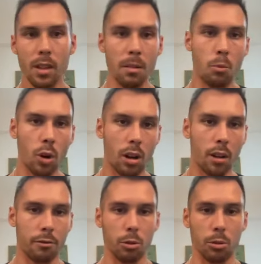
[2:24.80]
More
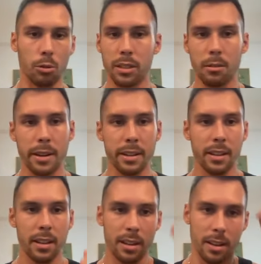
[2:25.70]
confluence there, right?
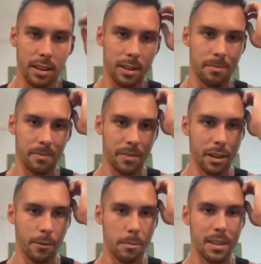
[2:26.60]

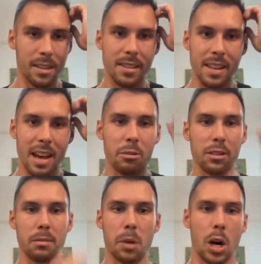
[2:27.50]
Here from Sensei, that was
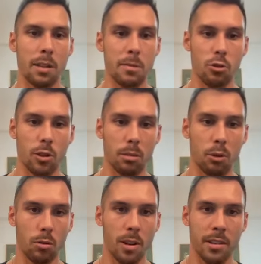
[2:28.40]
the bottom. Enjoy the
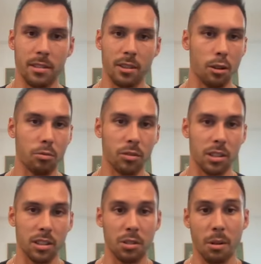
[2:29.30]
bull run. Hopefully
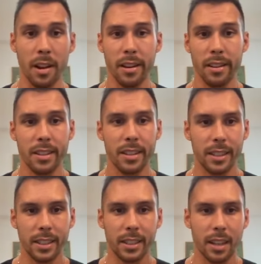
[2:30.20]
he's right.
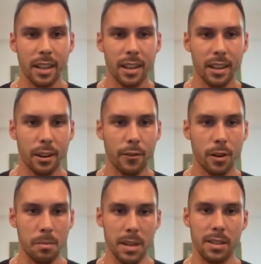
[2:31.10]
Here
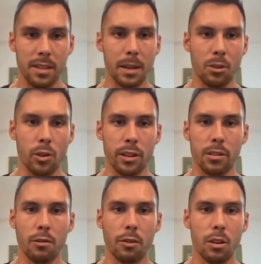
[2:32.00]
from Easy Bitcoin,
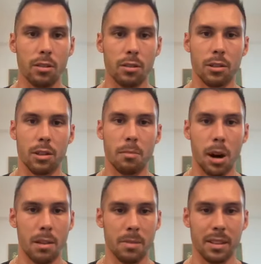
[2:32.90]
so far so good. The
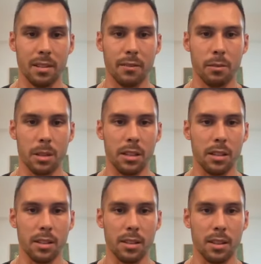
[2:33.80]
bottom is in for
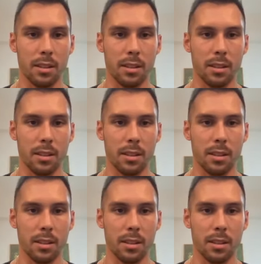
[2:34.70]
BTC.